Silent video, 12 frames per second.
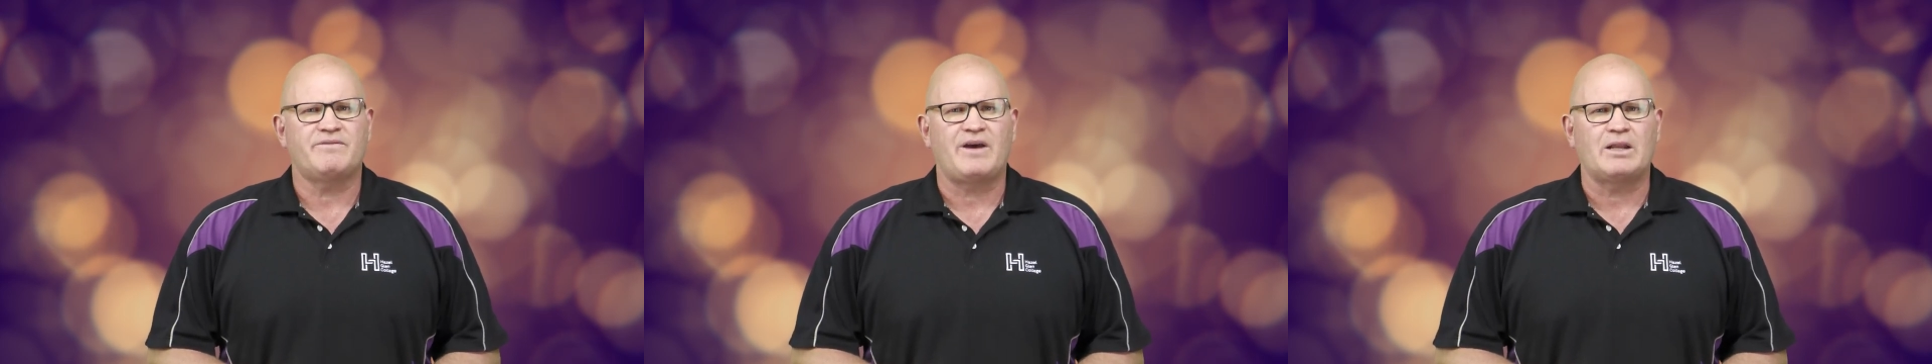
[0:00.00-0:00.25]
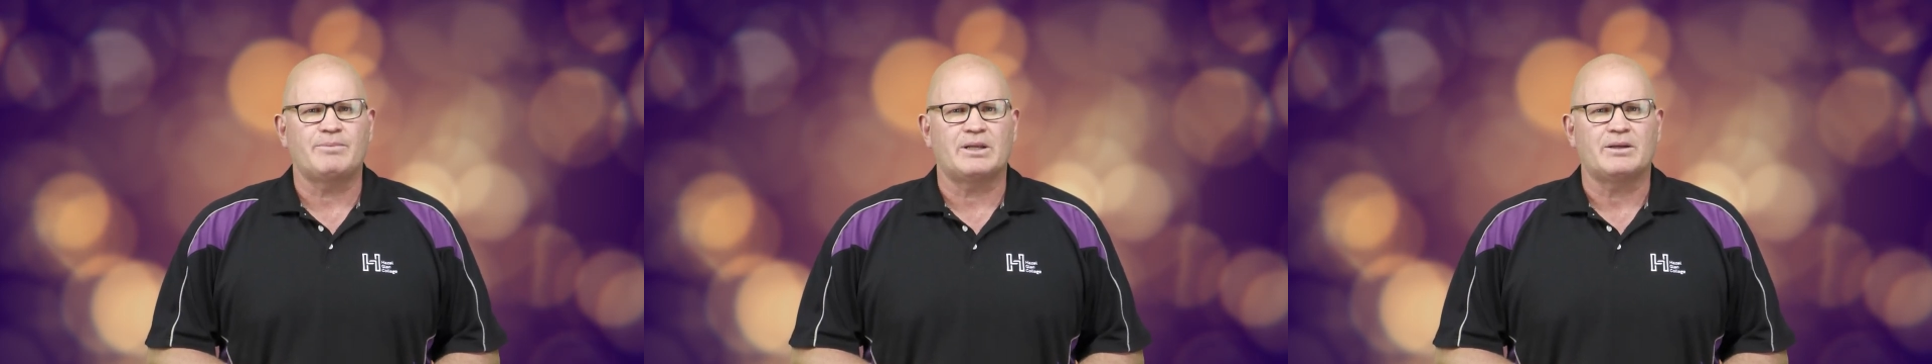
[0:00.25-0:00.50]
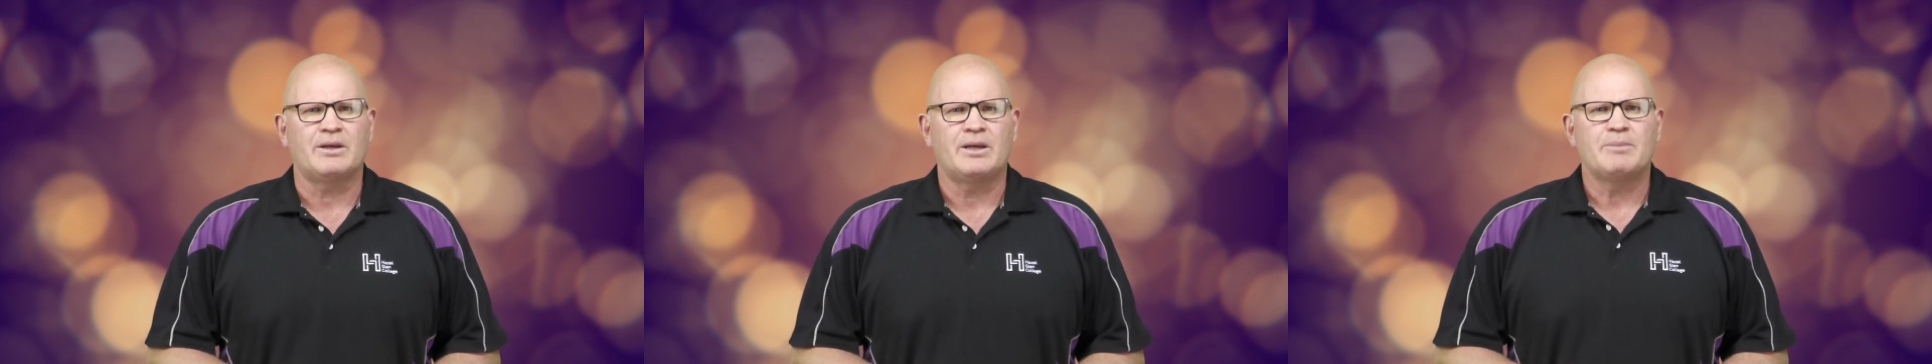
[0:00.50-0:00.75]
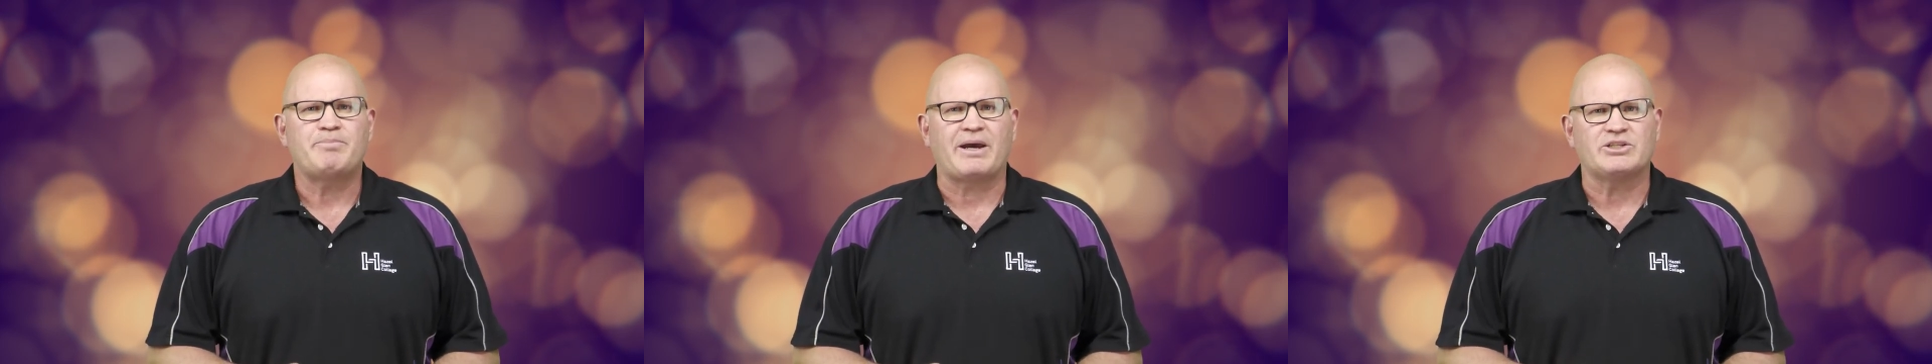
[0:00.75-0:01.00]
development
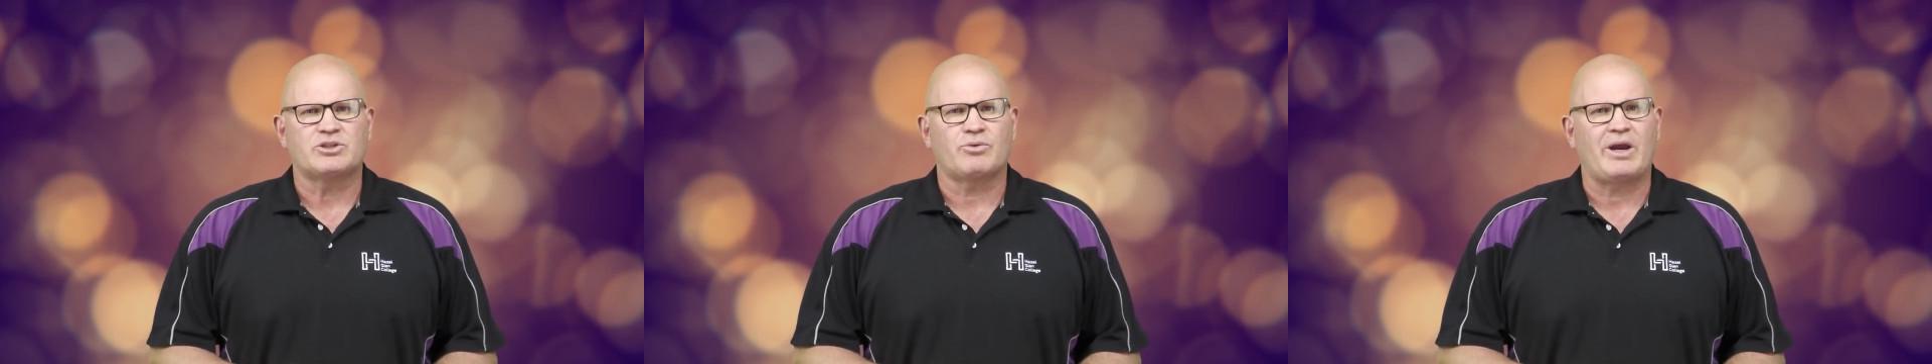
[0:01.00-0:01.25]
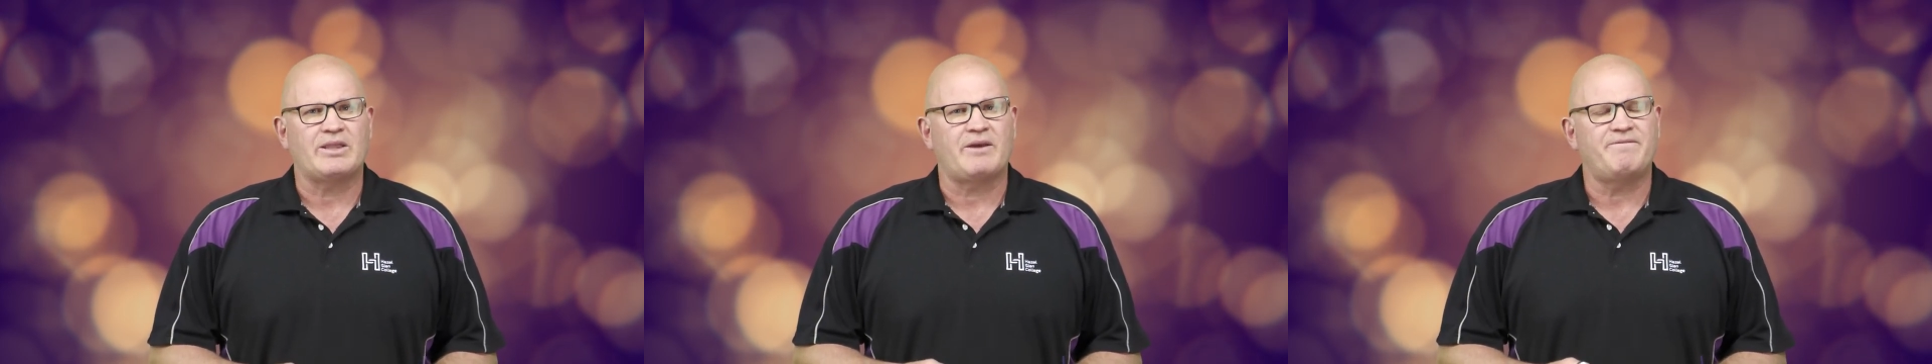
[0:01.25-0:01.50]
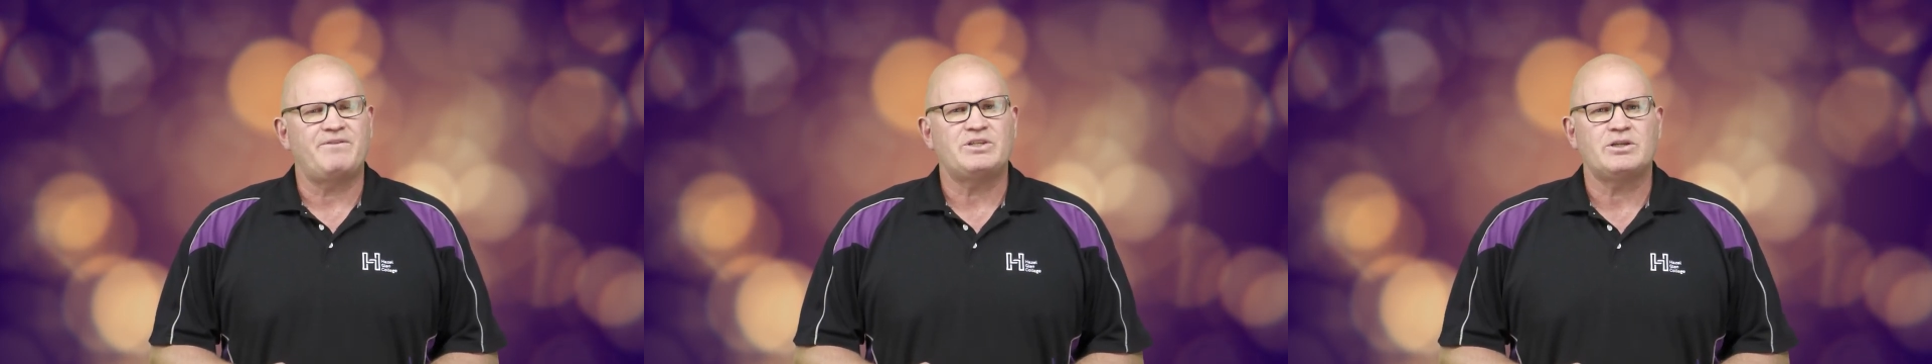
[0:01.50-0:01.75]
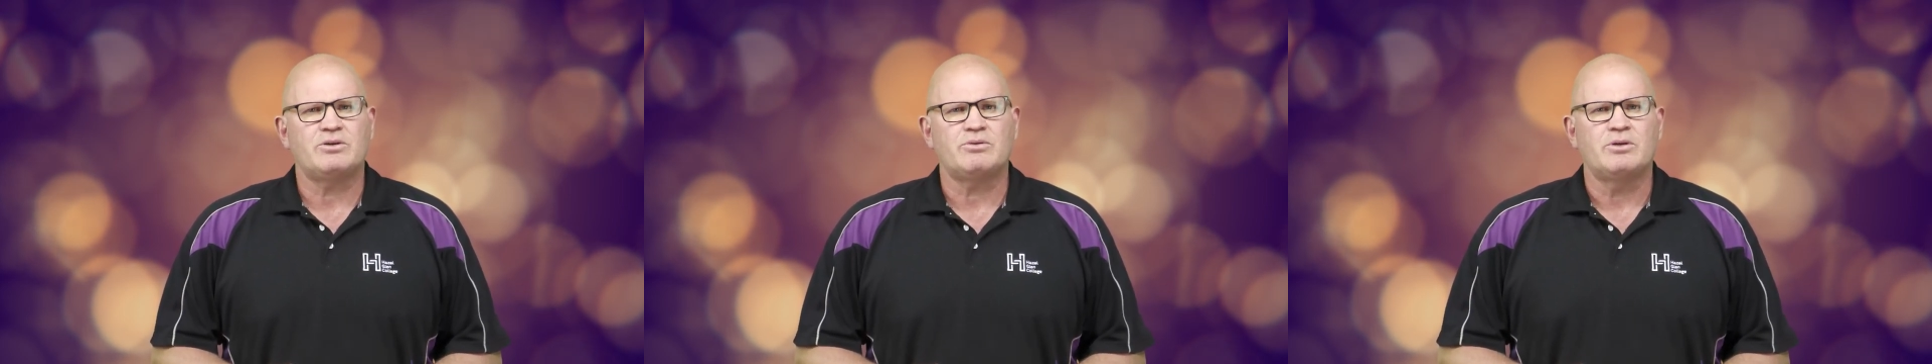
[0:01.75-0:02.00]
based around their
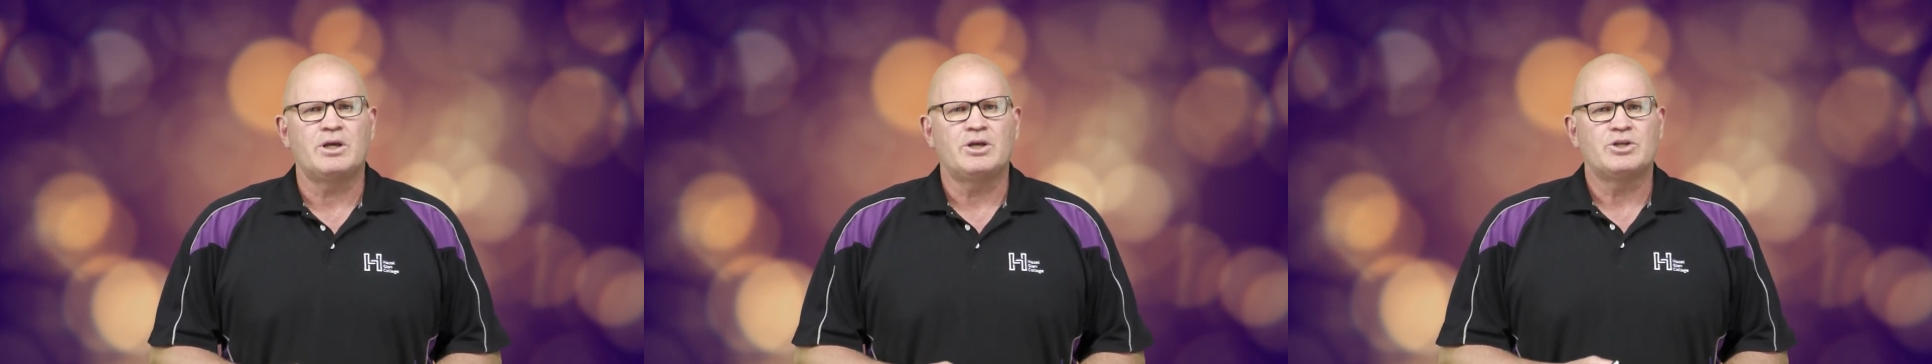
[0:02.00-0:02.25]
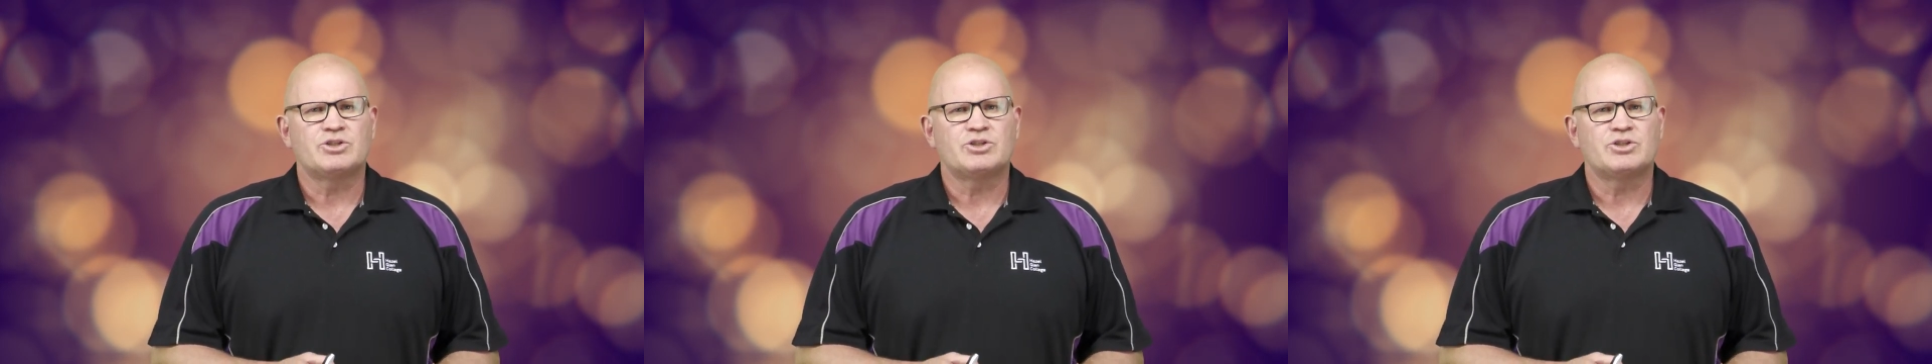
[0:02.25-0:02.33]
physical,